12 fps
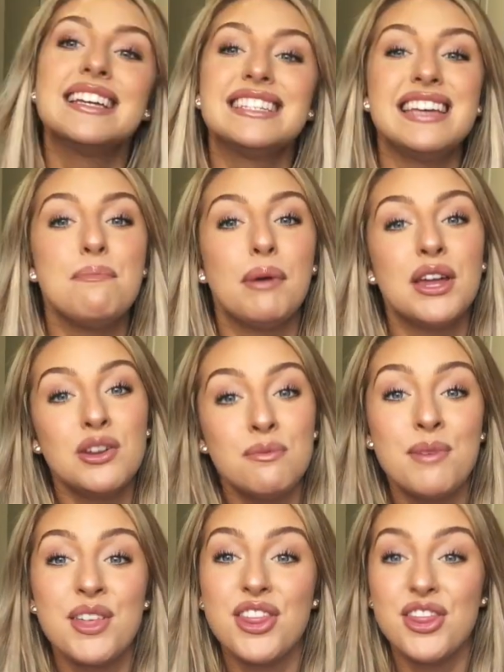Tip
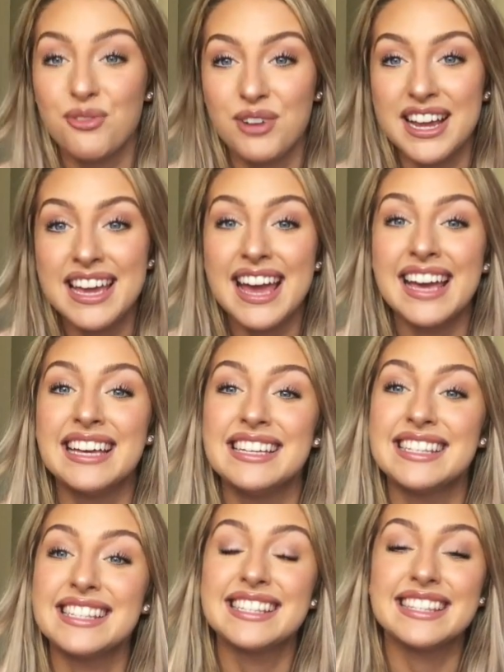number 3 is
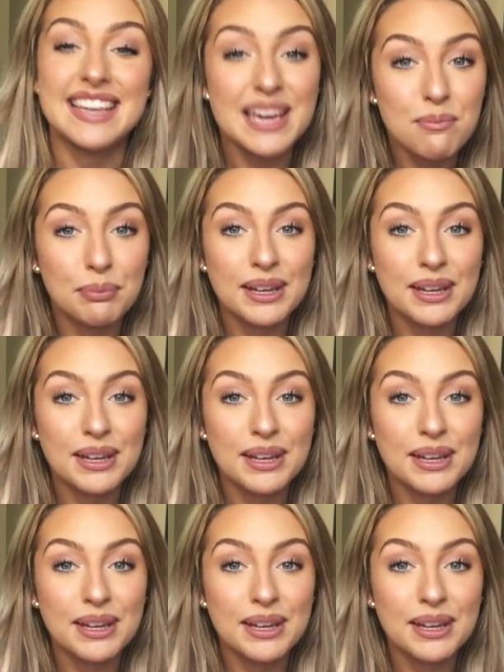sleep.